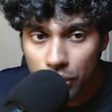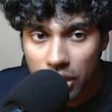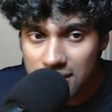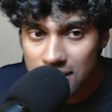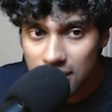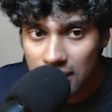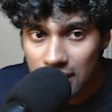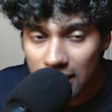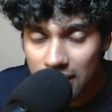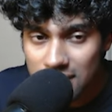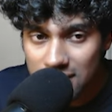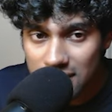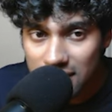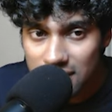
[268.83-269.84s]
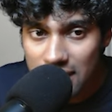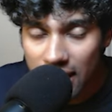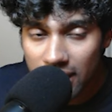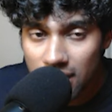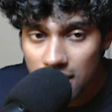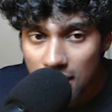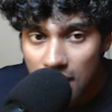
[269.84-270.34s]
can clearly see
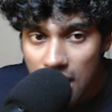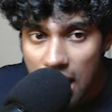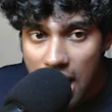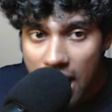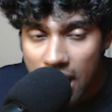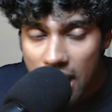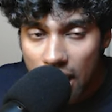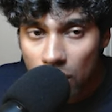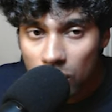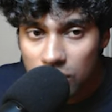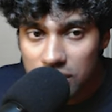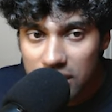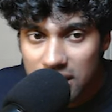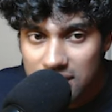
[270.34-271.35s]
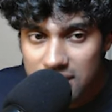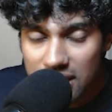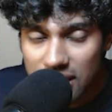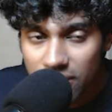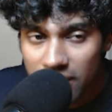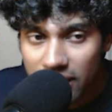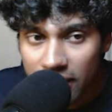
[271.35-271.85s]
that I have just
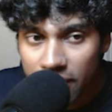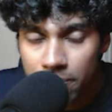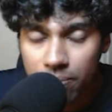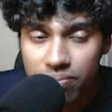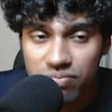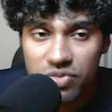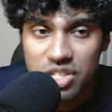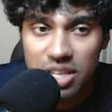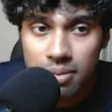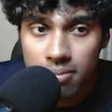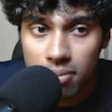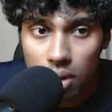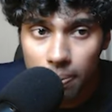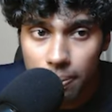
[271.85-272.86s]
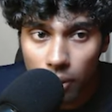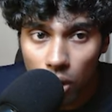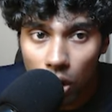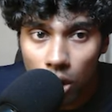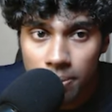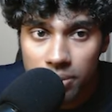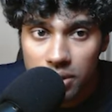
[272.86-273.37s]
given a simple
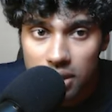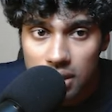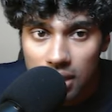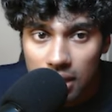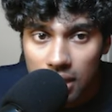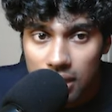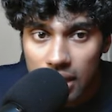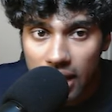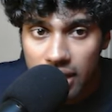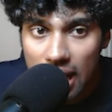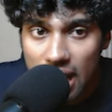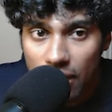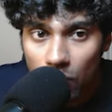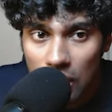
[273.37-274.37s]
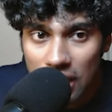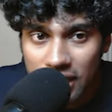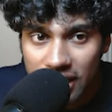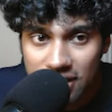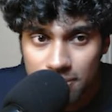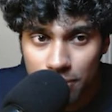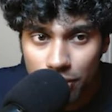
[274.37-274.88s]
prompt like I
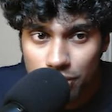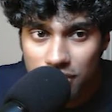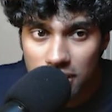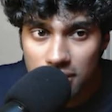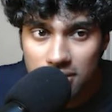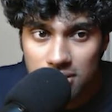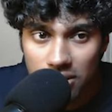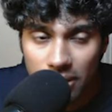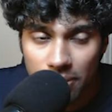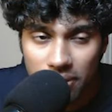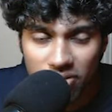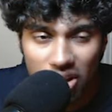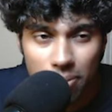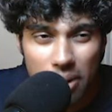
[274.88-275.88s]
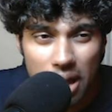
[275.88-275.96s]
want a music streaming web